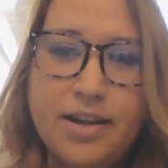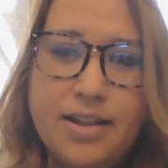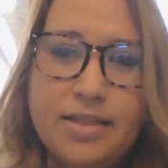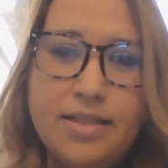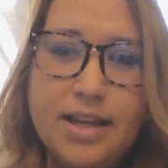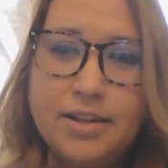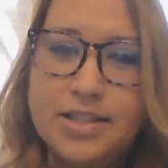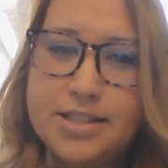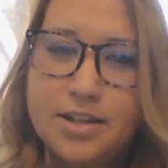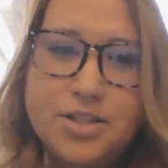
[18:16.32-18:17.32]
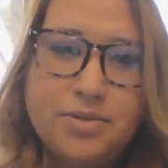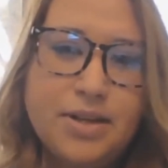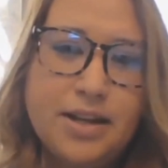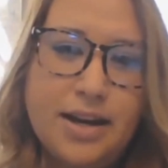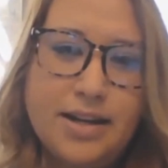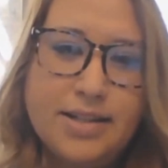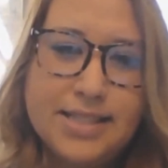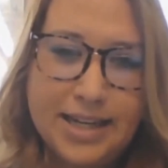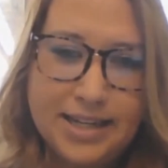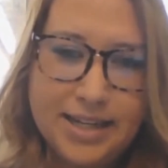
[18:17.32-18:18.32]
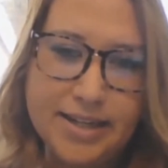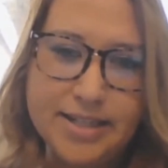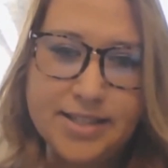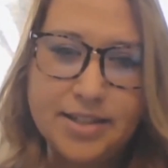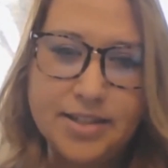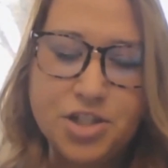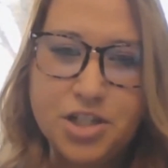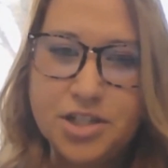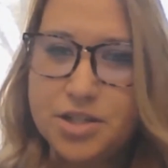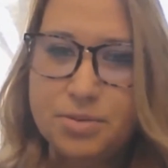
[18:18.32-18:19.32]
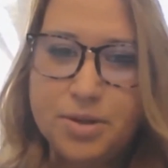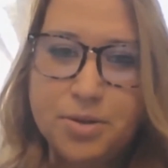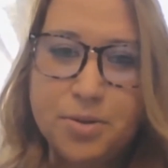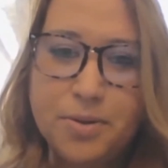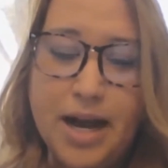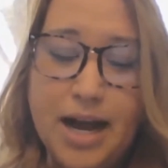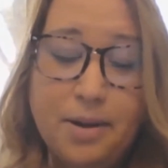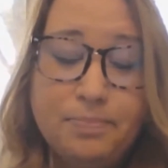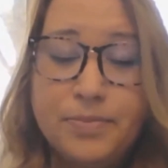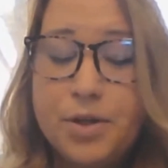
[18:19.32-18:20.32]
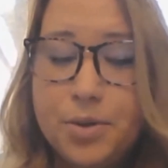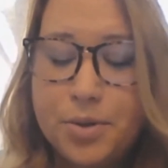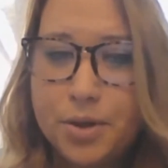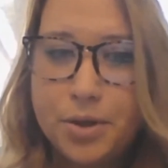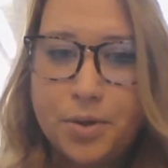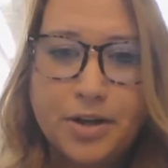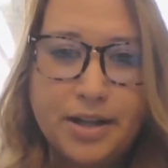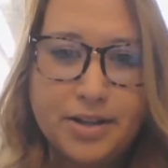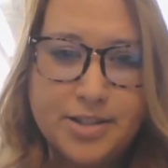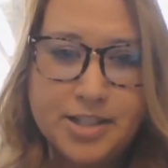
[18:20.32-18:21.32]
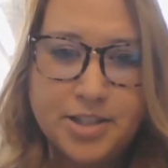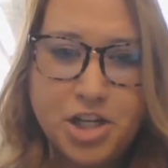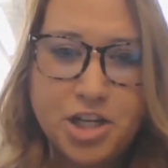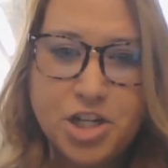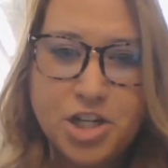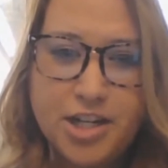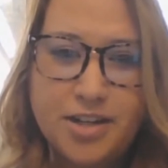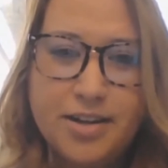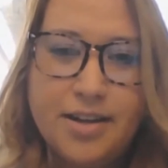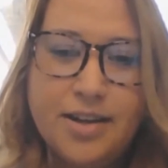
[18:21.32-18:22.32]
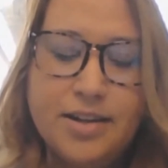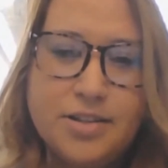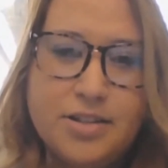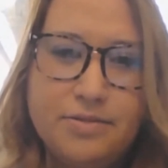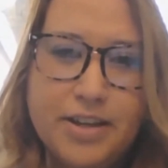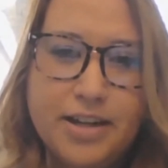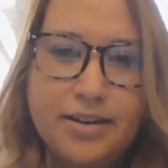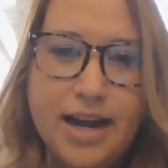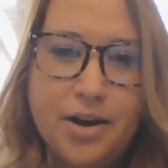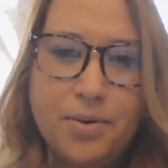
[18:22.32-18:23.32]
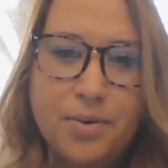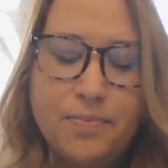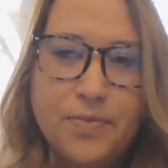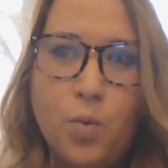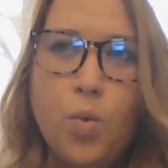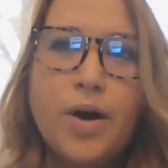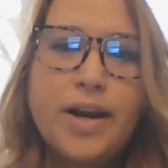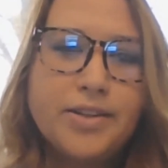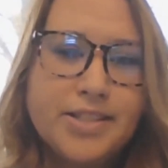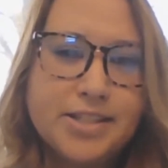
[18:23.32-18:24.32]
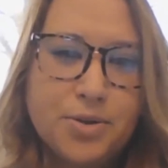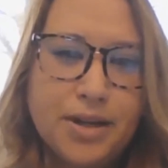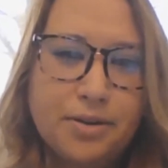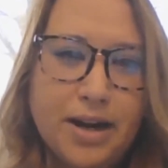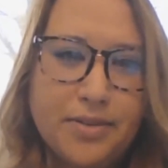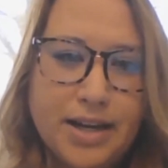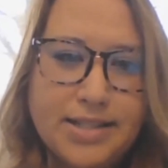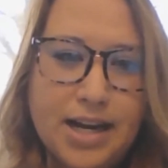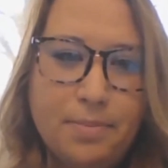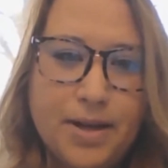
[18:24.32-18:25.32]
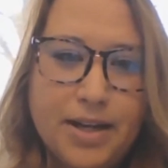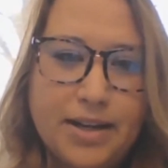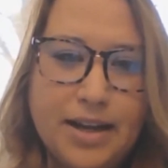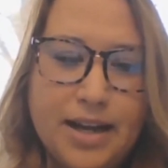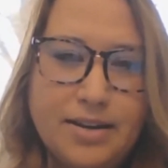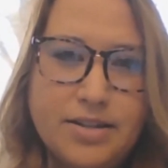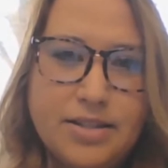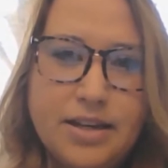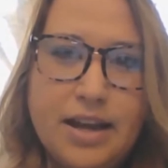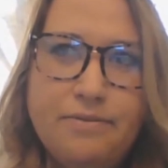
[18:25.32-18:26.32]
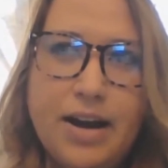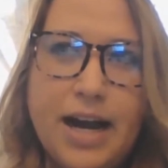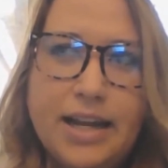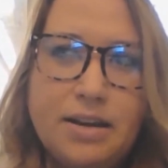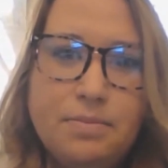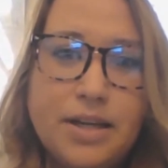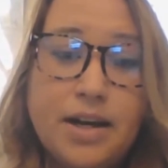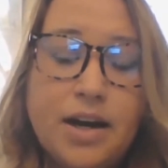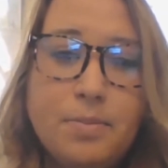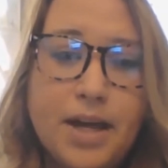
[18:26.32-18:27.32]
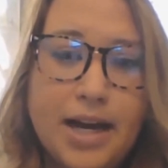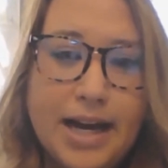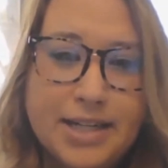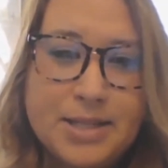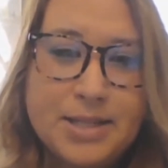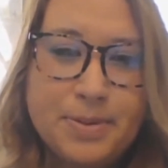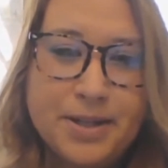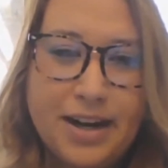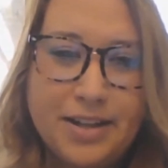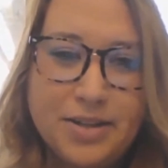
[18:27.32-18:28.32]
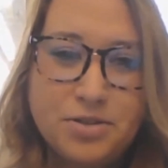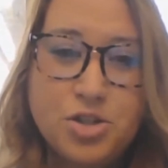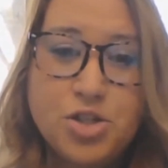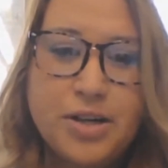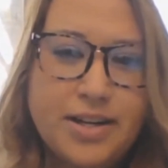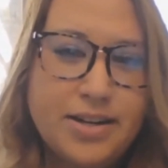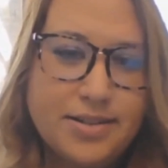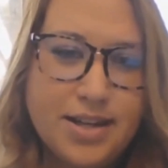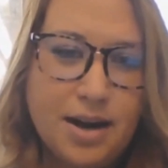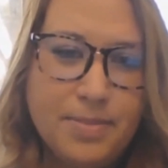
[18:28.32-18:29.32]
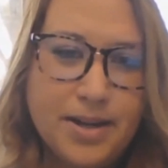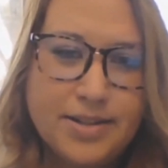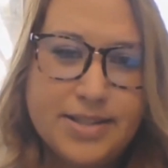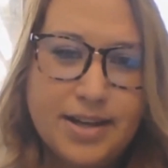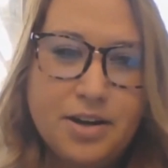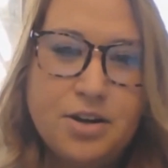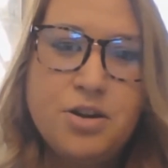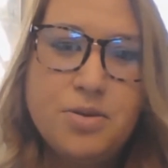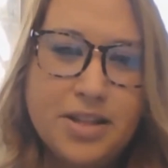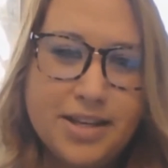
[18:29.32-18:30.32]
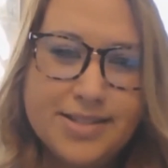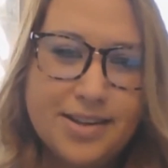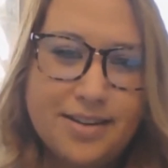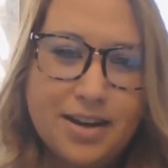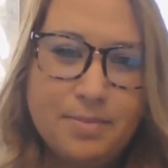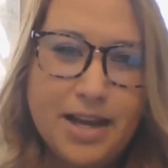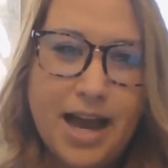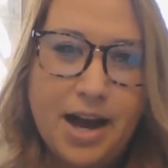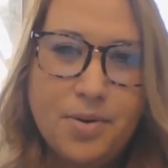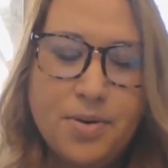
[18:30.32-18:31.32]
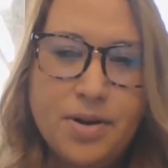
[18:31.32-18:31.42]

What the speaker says: then I'll start doing a secondary search just through Google or another search engine to figure out what else is going around that topic. And if I can become that expert on those trending topics, on new things that are coming out,